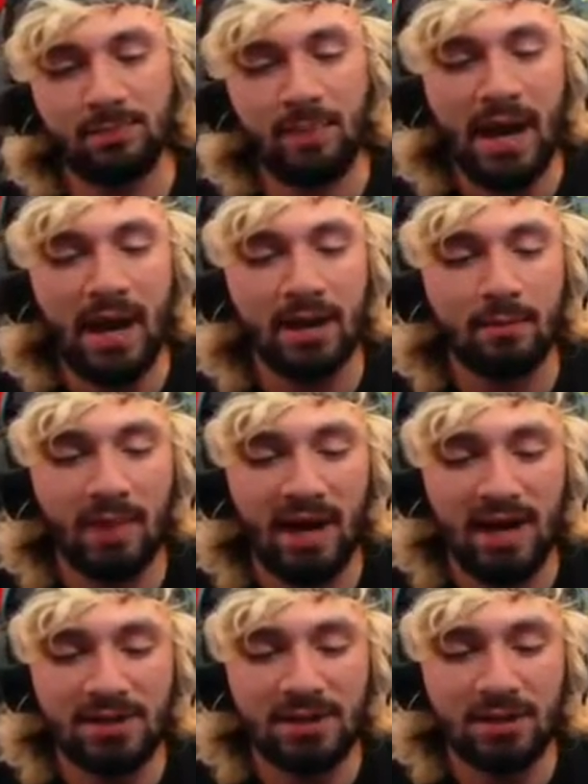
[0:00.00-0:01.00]
pack
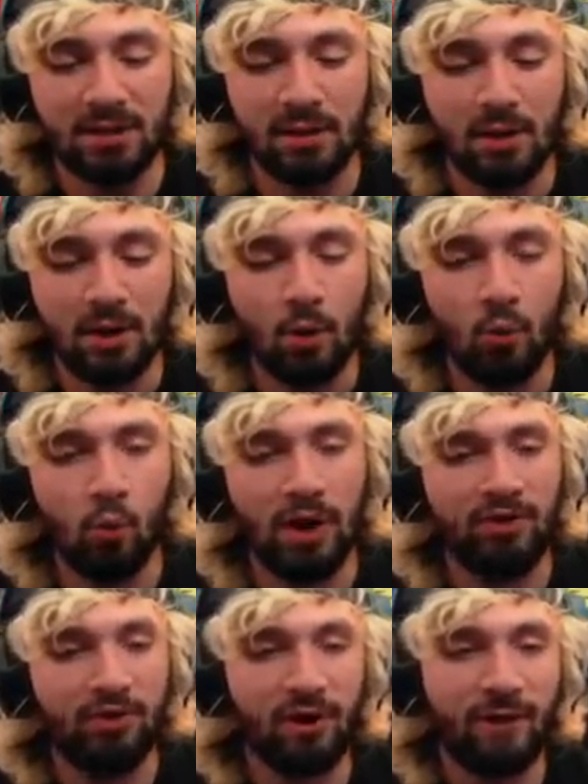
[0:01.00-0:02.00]
magic
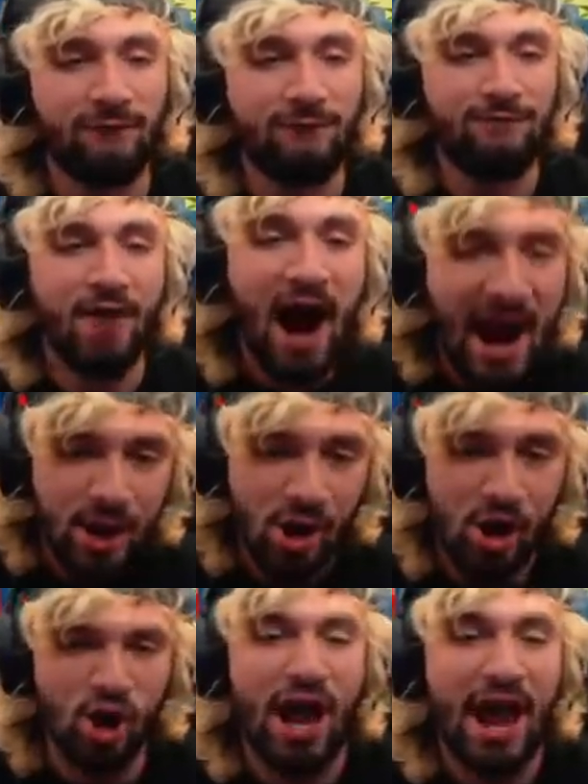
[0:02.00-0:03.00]
with the
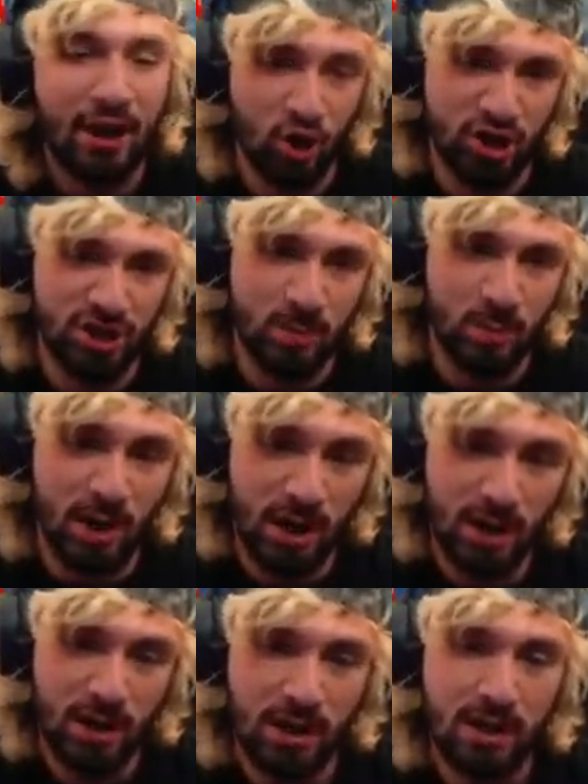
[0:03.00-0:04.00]
fire energy,
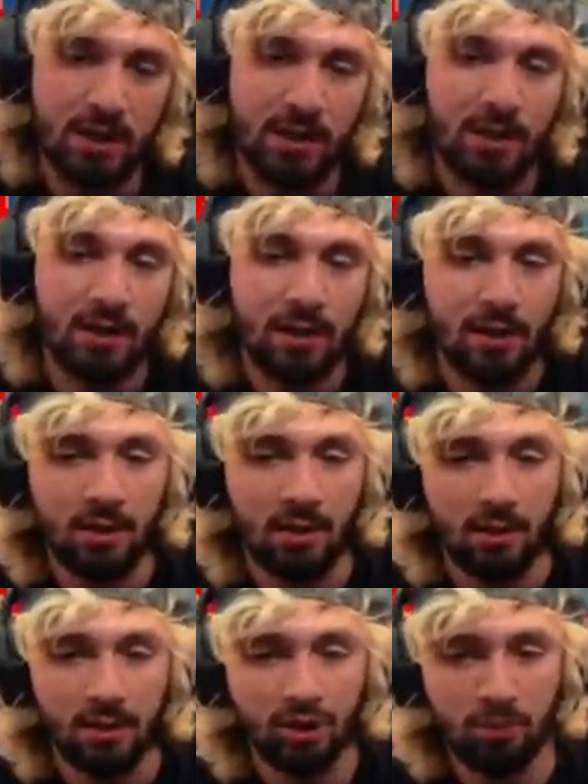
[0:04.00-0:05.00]
bruh.
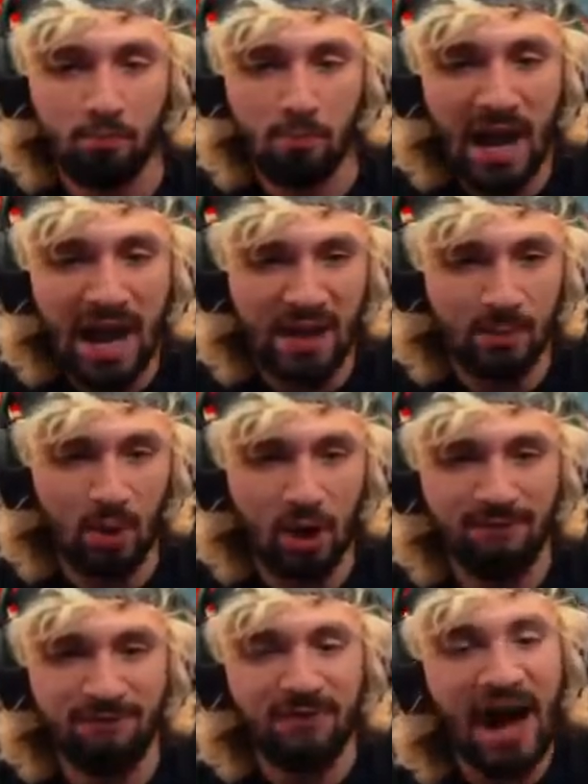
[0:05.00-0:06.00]
Magmar,
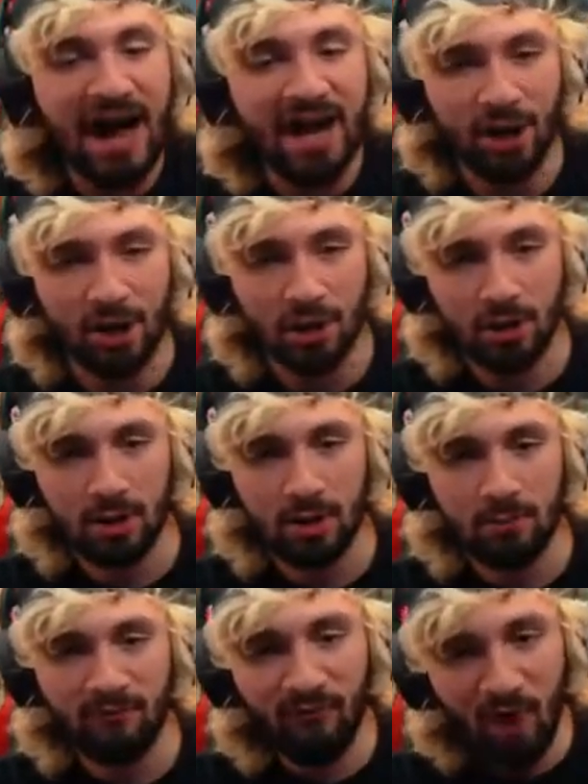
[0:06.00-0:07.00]
fire.
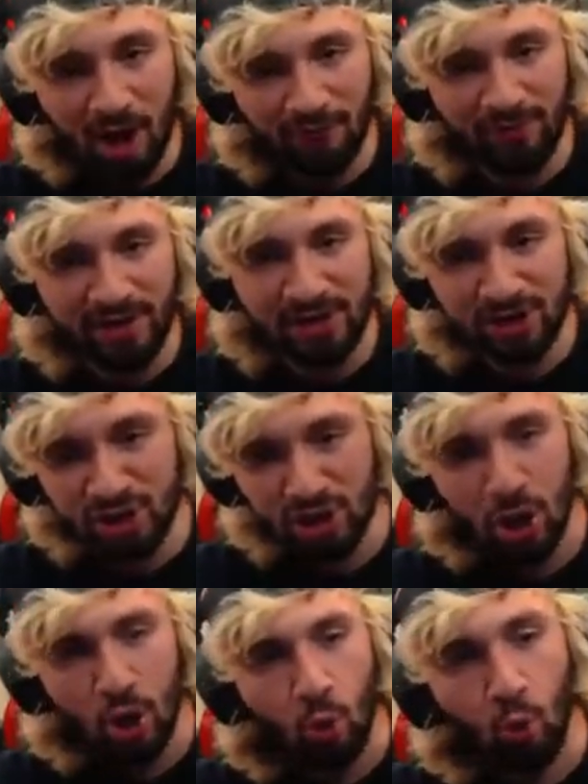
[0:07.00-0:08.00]
Farfetch,
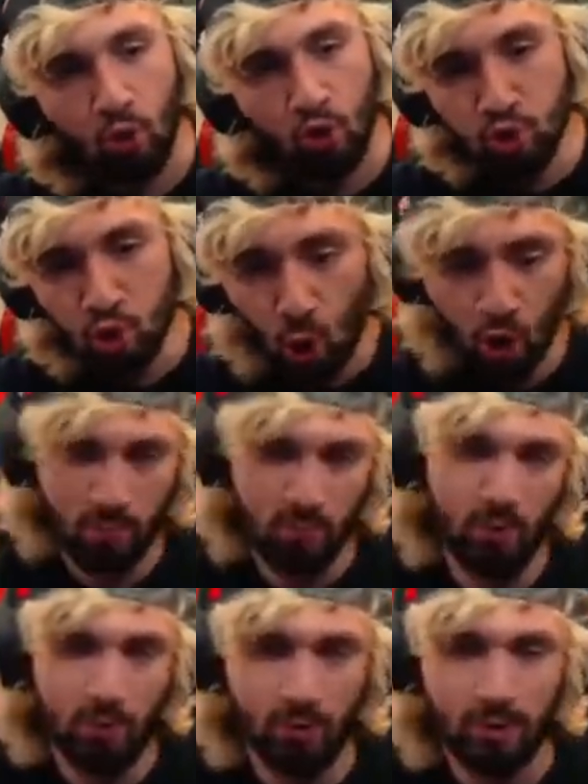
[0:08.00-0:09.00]

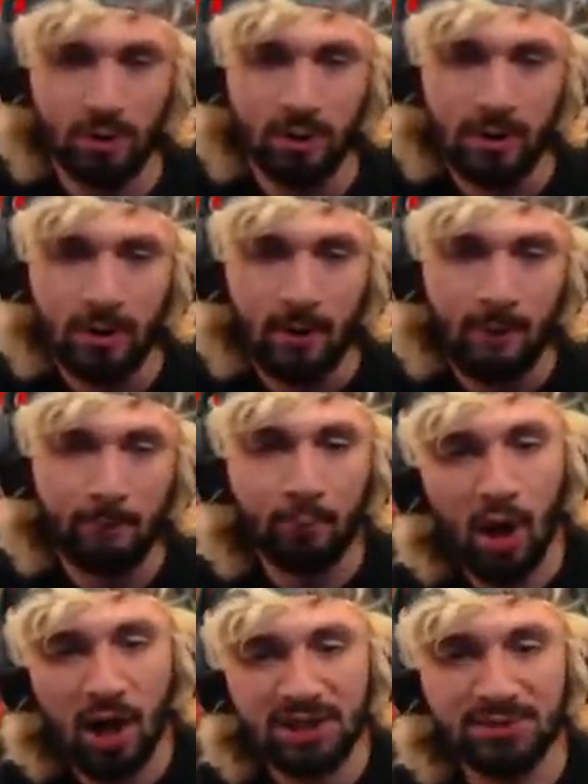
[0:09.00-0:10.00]
Normal,
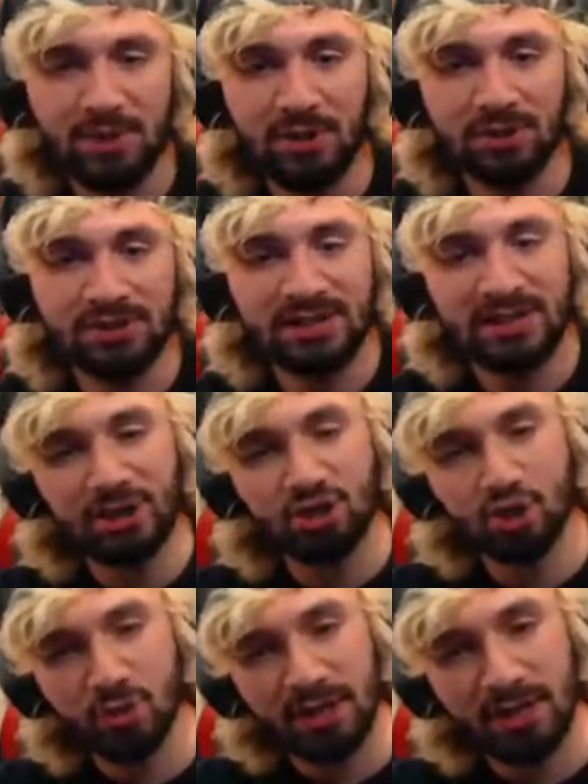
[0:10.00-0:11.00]
Brock's Pewter City
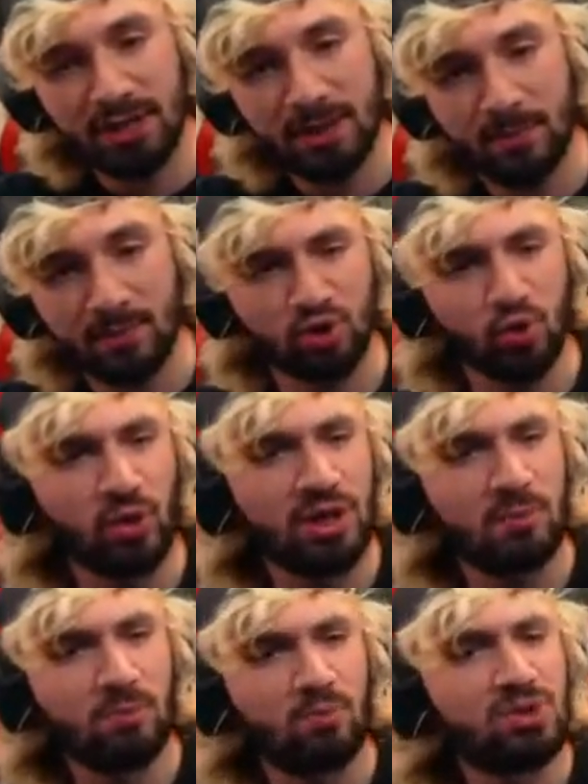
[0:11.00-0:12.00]
Dream,
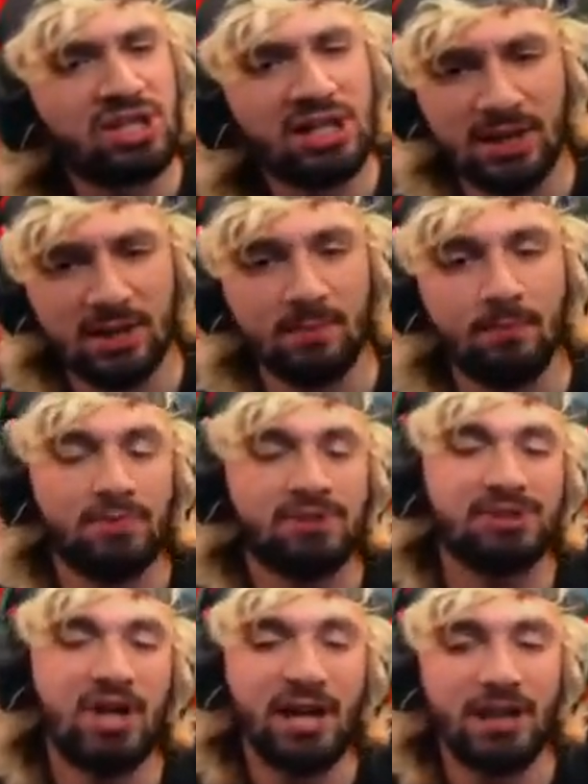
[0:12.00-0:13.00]
Dream, Jim,
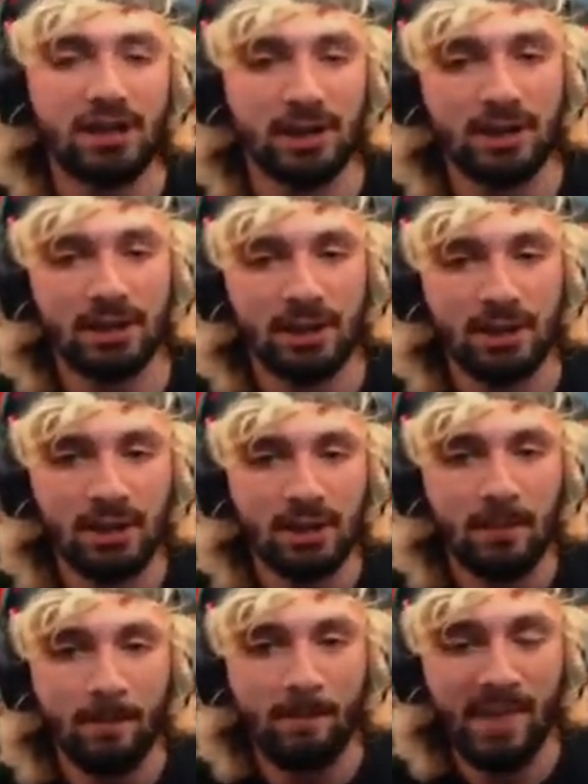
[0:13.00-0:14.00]
Psyduck,
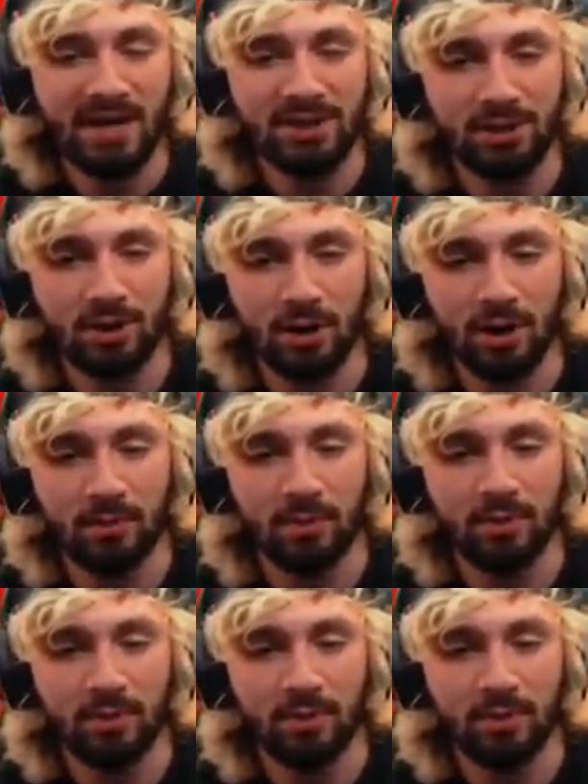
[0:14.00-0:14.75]
Magikarp,